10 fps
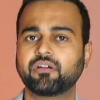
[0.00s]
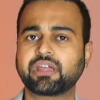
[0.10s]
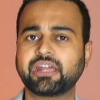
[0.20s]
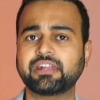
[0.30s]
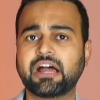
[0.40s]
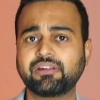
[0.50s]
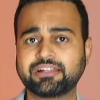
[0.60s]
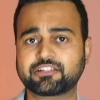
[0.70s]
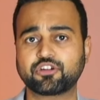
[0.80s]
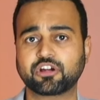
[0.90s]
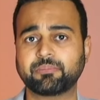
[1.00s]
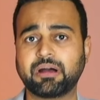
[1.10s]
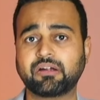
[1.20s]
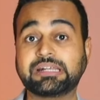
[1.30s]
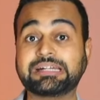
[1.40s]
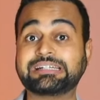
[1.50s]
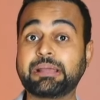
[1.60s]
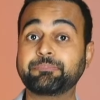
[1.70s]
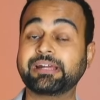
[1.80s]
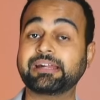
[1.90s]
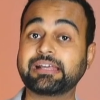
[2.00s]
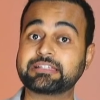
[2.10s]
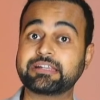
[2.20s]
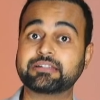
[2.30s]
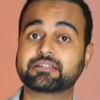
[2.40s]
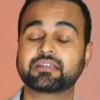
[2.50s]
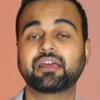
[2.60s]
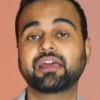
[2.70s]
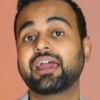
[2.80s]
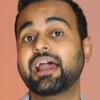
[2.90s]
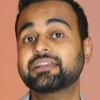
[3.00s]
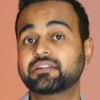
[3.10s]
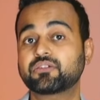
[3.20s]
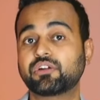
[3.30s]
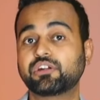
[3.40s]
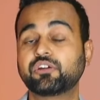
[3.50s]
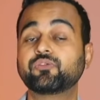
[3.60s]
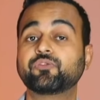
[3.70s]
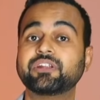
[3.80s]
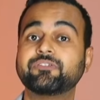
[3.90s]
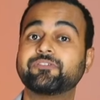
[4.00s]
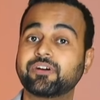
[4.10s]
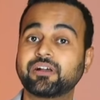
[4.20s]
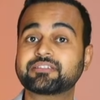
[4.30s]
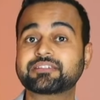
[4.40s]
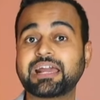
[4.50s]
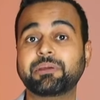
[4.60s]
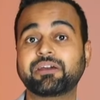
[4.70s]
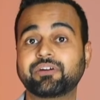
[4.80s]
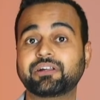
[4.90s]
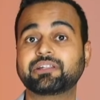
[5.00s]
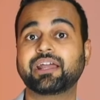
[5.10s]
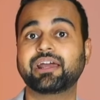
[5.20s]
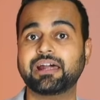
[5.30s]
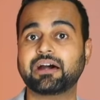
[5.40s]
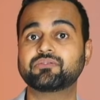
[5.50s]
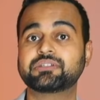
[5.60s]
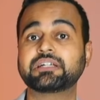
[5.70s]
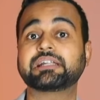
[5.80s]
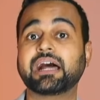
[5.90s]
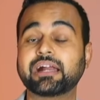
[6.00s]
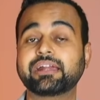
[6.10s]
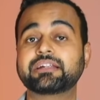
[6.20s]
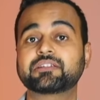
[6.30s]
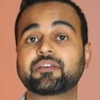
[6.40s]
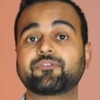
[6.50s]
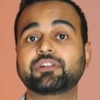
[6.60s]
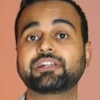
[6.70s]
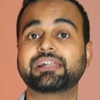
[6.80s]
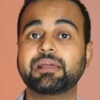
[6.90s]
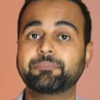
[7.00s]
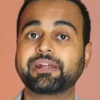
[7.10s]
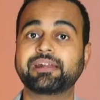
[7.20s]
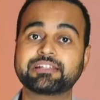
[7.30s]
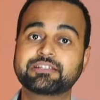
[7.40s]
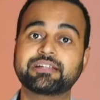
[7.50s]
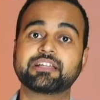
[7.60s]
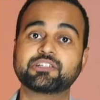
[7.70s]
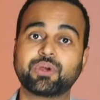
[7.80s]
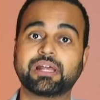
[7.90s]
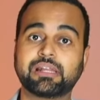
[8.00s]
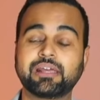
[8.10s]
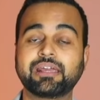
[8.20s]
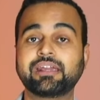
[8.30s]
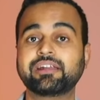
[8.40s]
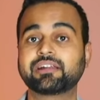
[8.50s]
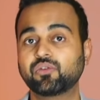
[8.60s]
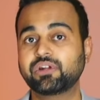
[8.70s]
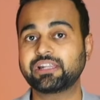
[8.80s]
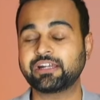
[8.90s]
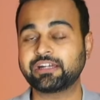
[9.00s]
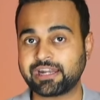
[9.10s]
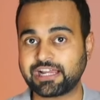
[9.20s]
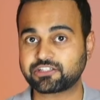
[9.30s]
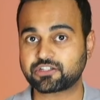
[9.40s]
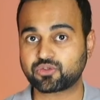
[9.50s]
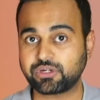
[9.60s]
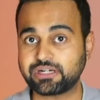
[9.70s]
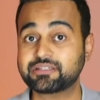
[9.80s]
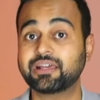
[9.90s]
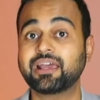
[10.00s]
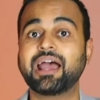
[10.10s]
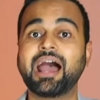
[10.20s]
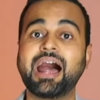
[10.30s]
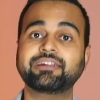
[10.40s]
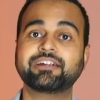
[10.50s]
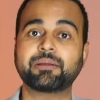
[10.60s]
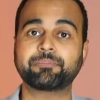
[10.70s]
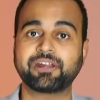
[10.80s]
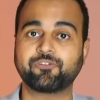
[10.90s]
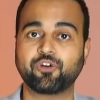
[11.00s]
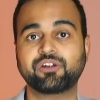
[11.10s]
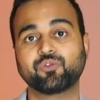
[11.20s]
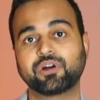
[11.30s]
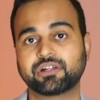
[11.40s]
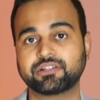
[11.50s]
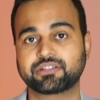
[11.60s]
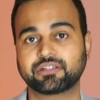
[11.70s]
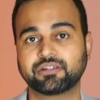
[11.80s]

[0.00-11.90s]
Okay, now let's talk about the temporary residents. As I told you, for the first time ever, they announced the targets for the temporary residents as well, including the international students and the temporary foreign workers.